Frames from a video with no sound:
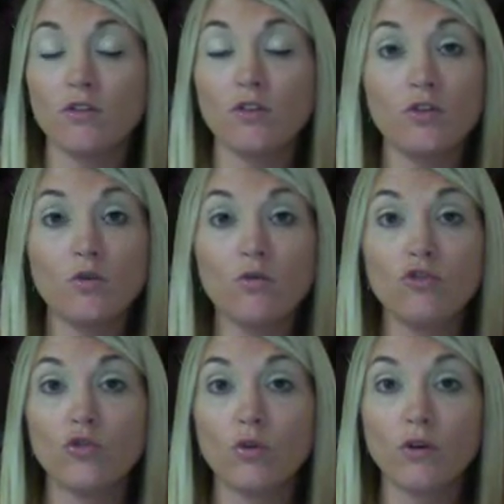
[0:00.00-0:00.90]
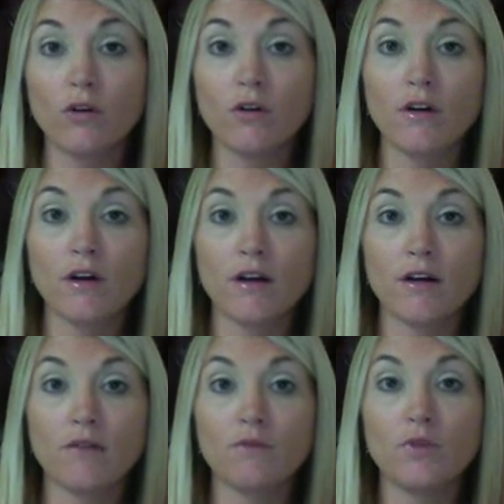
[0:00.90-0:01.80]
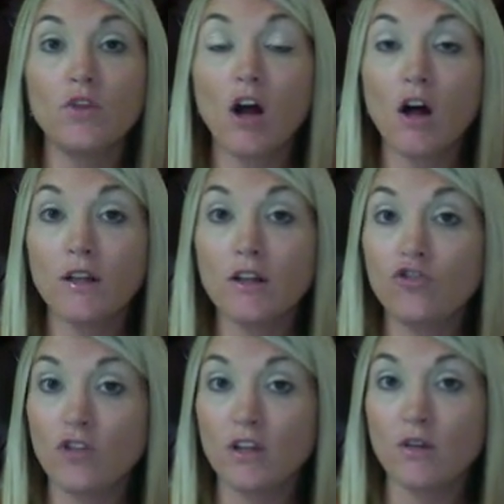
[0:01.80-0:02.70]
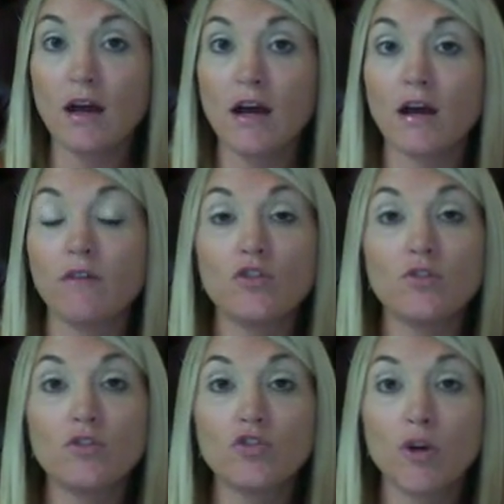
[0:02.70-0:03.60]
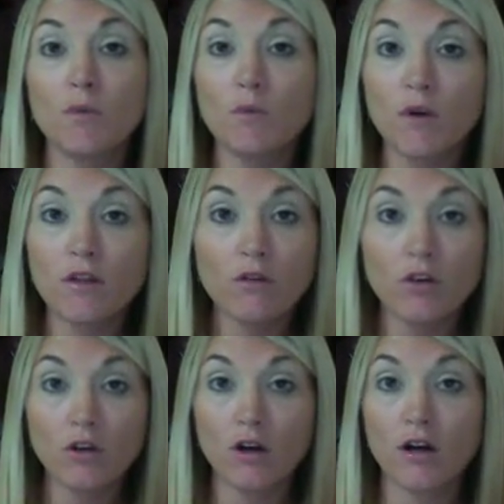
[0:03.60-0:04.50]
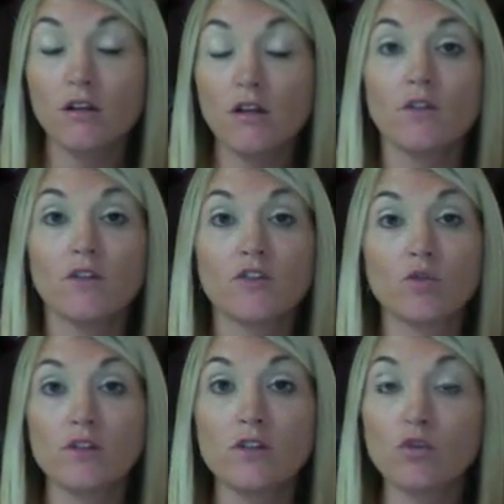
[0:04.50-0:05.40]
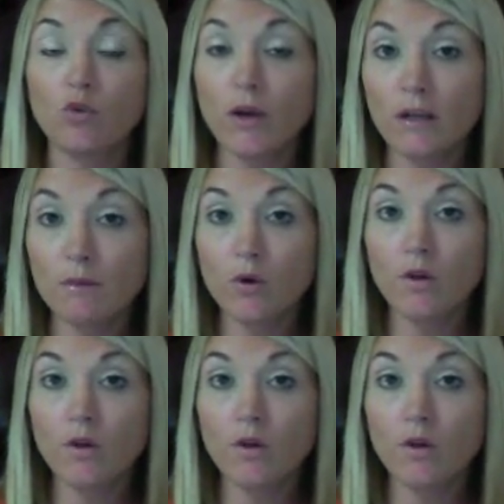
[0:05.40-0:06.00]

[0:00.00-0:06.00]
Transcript: use your knowledge that you have to determine whether or not the source is credible,